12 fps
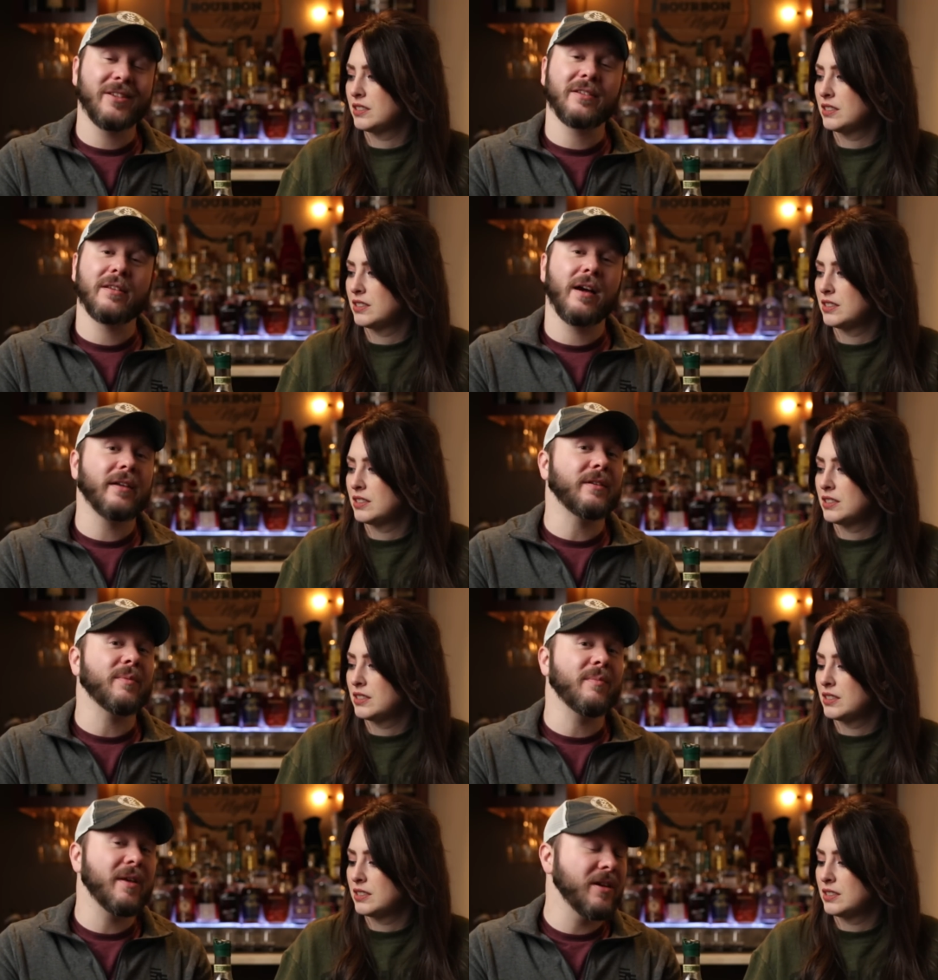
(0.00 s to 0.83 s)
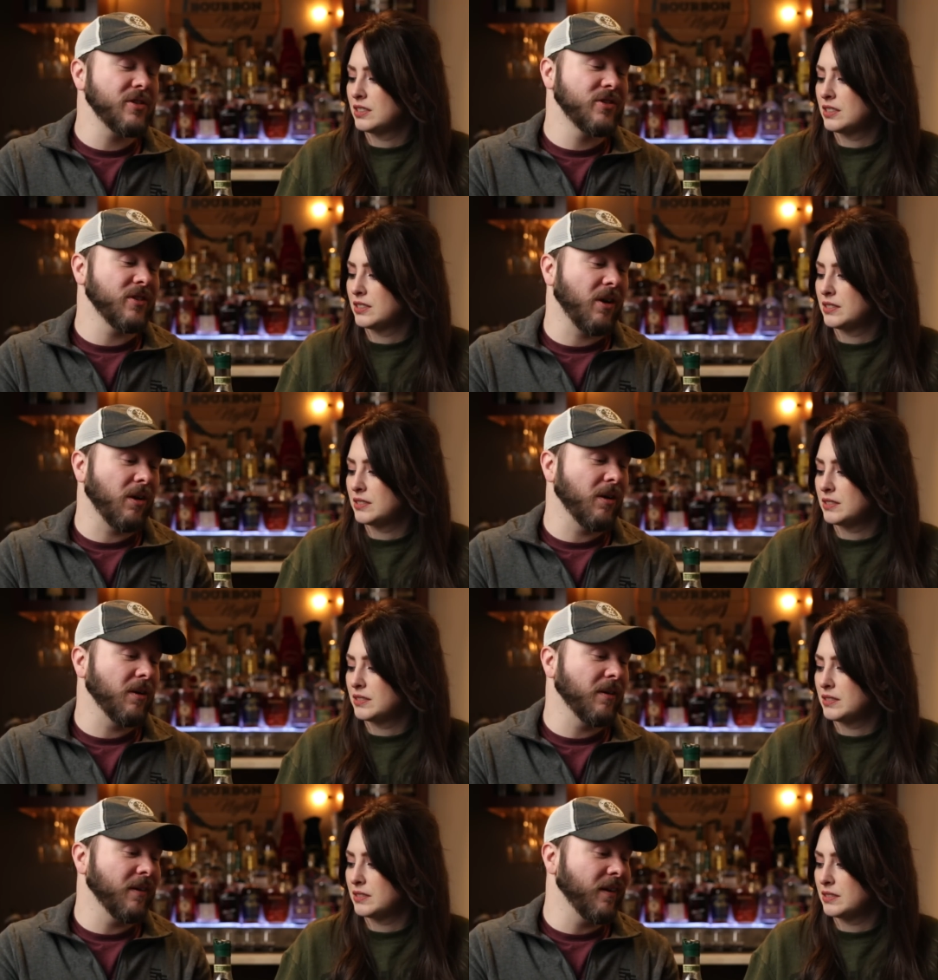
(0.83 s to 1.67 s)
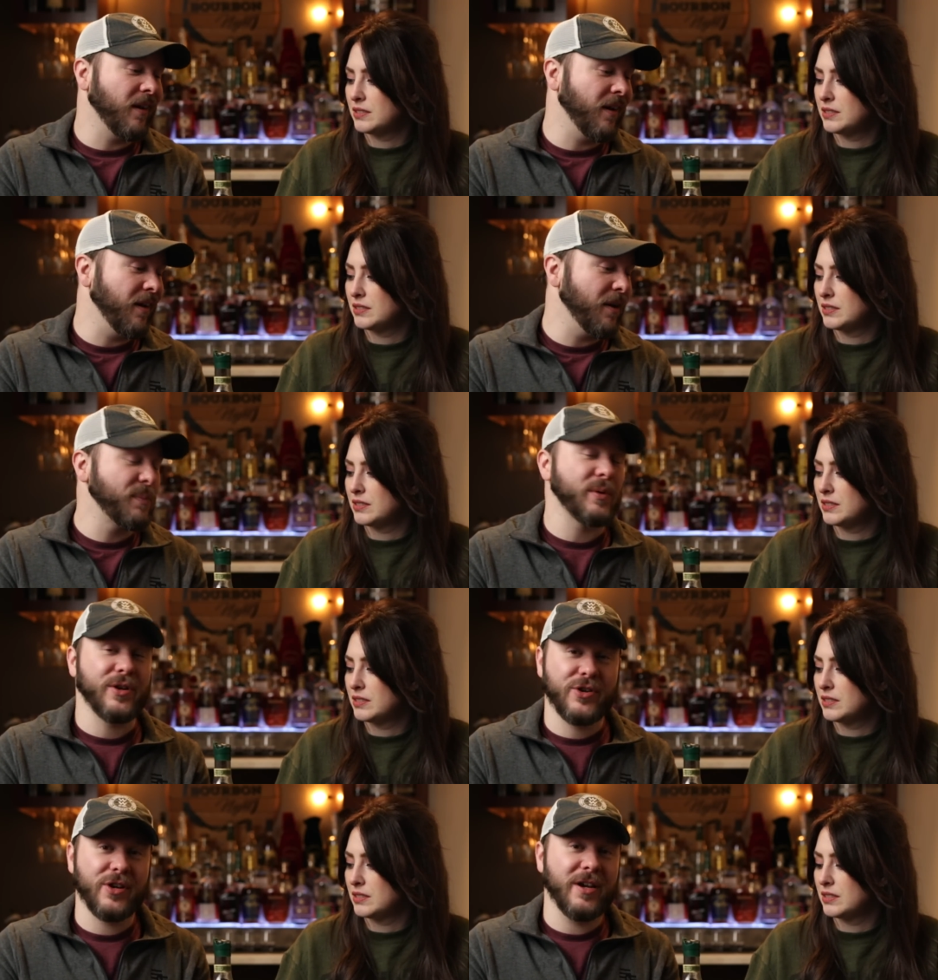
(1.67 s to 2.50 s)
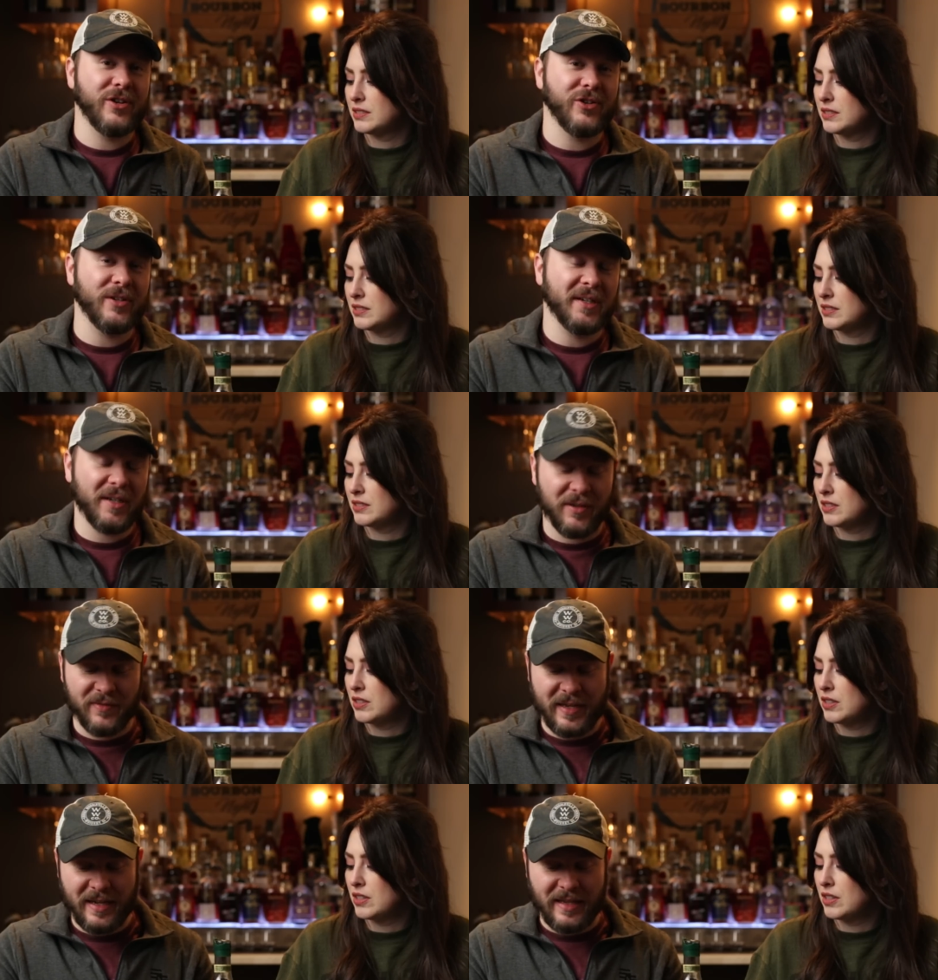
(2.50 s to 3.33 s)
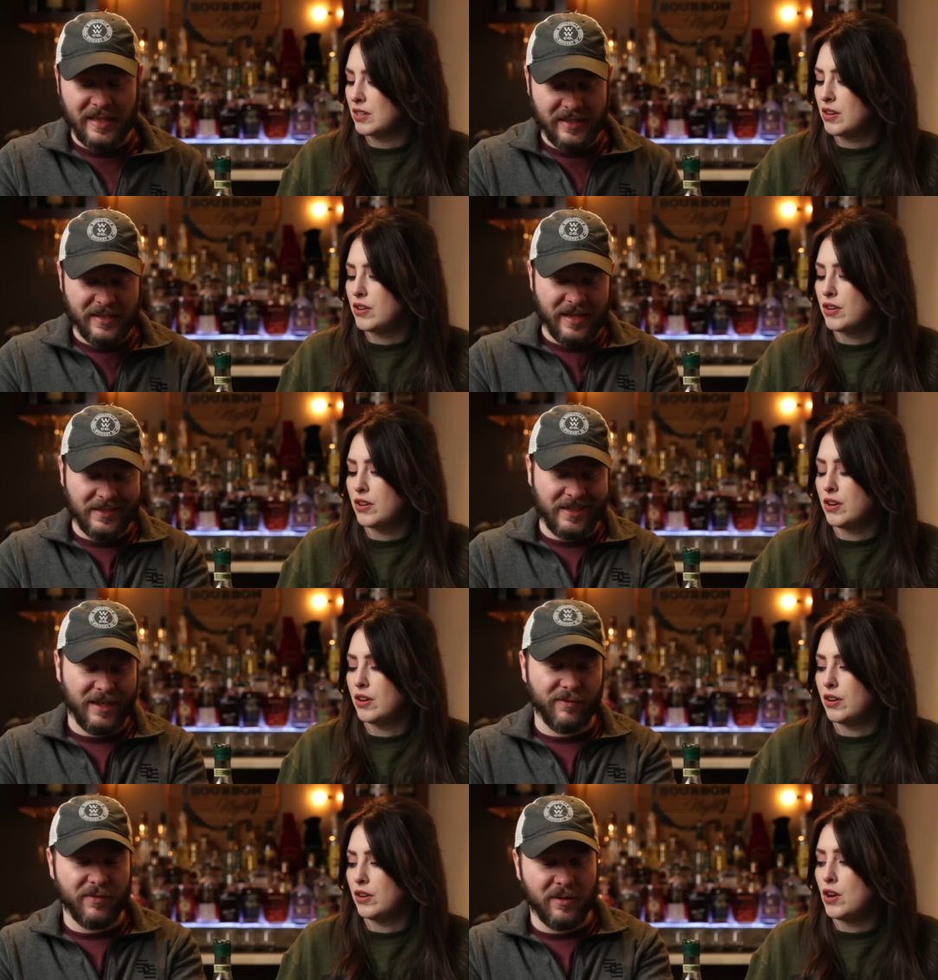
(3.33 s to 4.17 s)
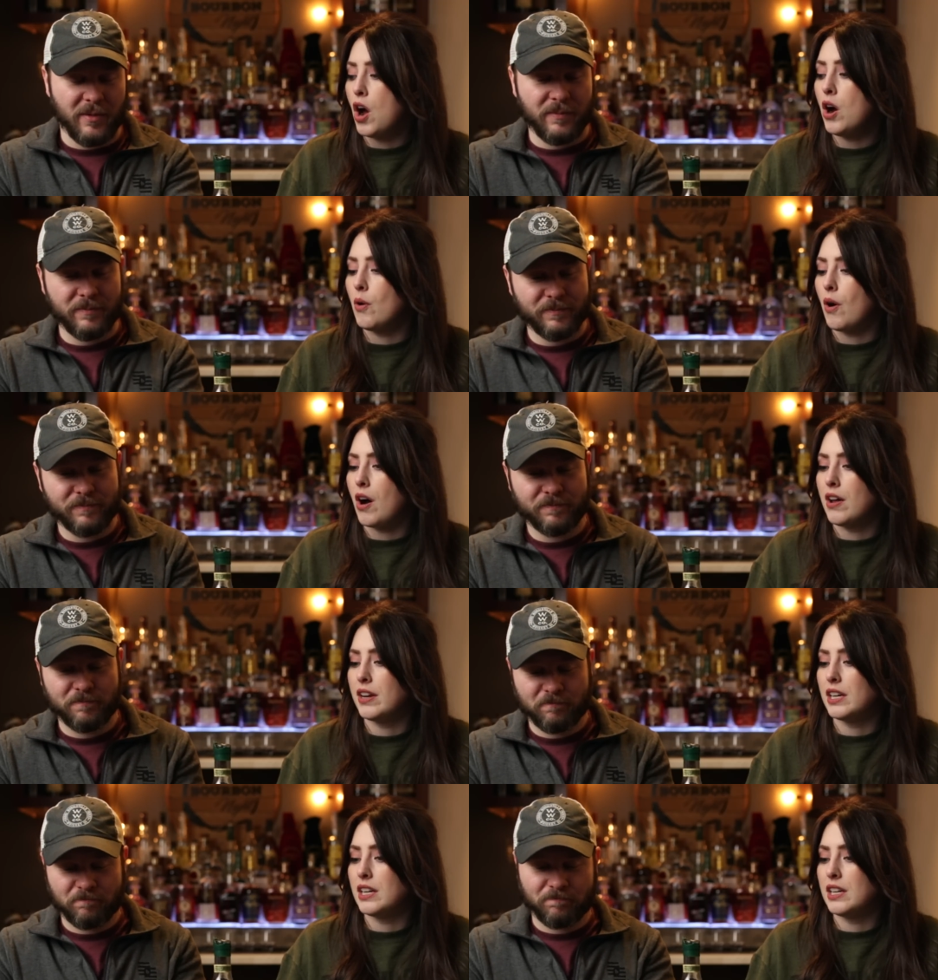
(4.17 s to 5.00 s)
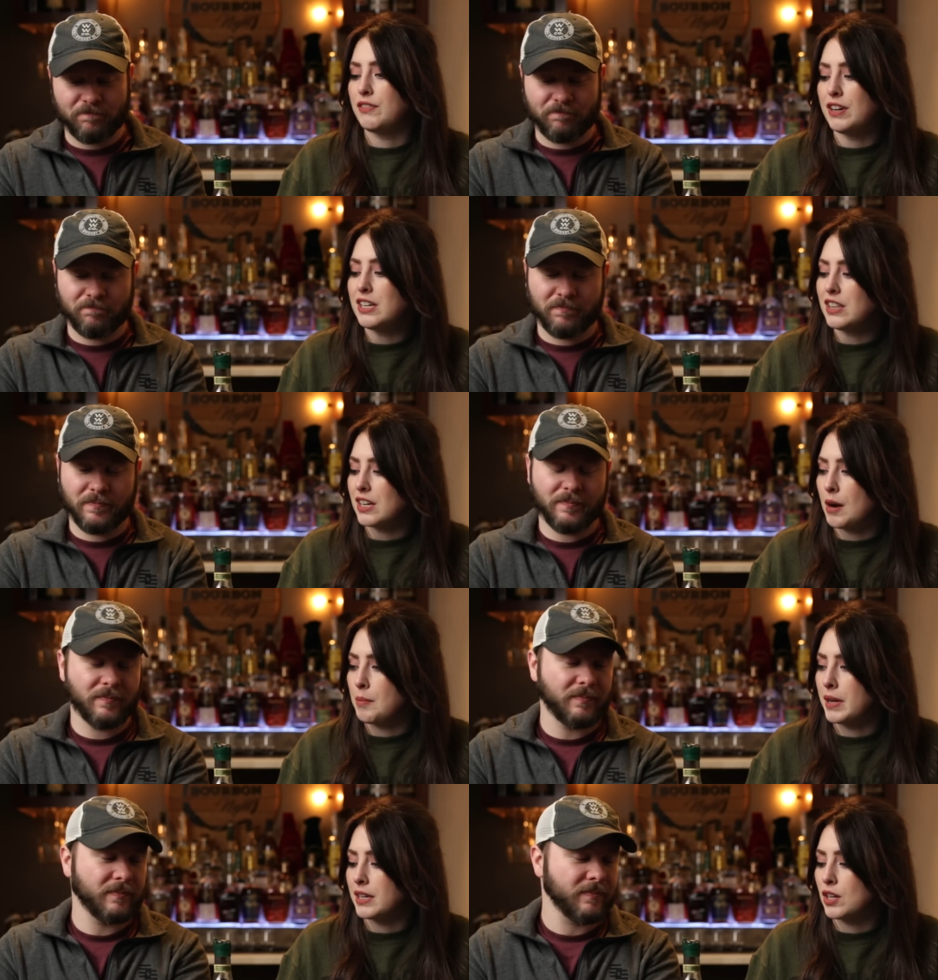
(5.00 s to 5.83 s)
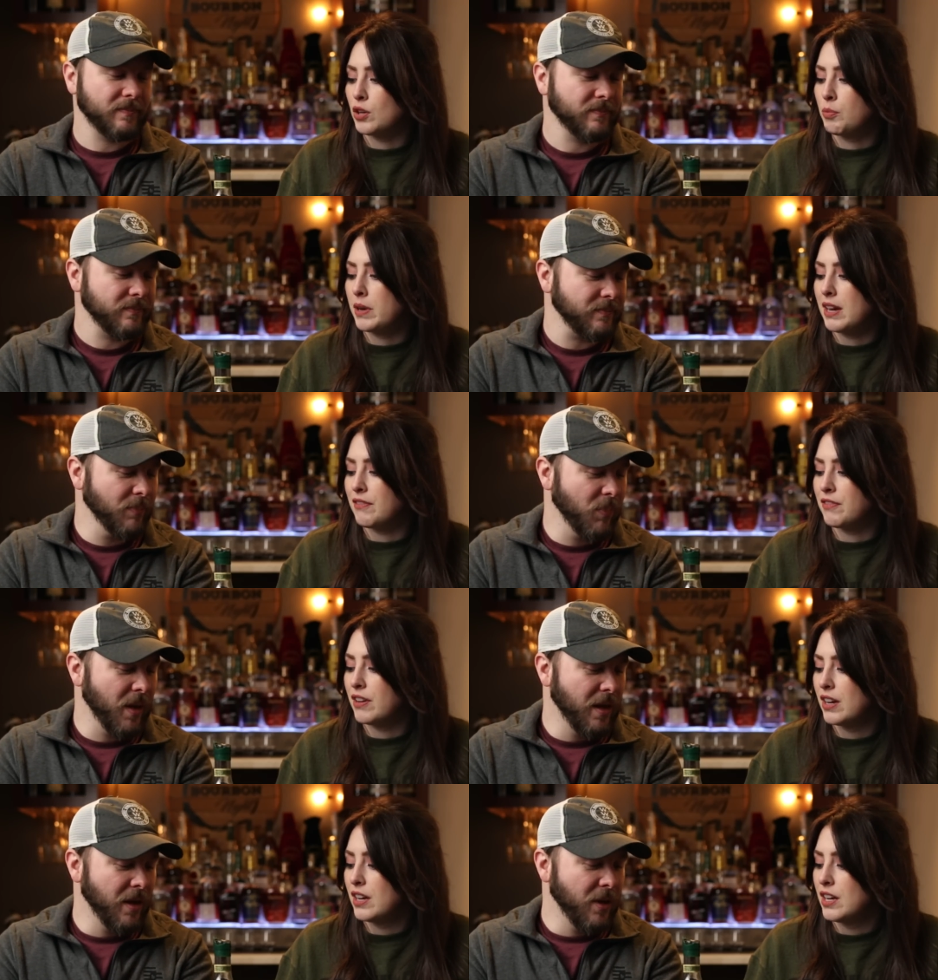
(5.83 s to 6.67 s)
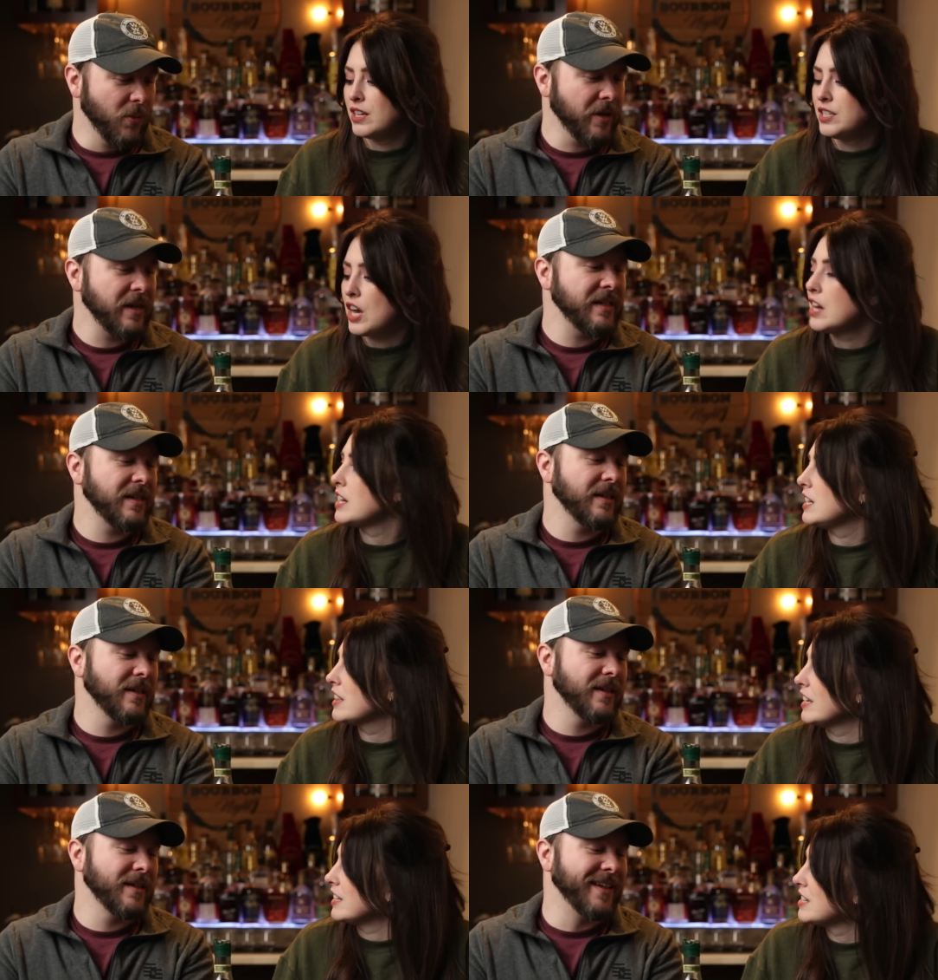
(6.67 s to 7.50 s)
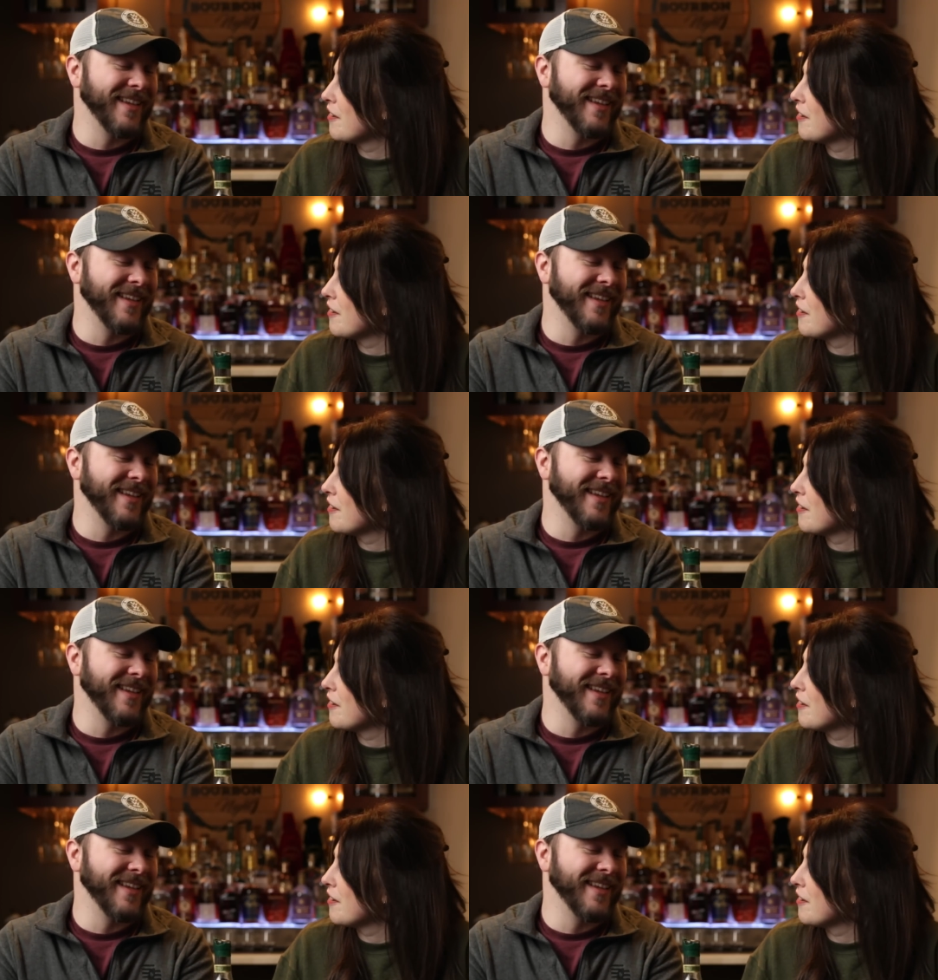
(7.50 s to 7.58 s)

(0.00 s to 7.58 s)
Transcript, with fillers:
Speaker 1: does not diminish our uh, appreciation of getting this as a gift. Though.
Speaker 2: No, if anything, I'm like, could we have done anything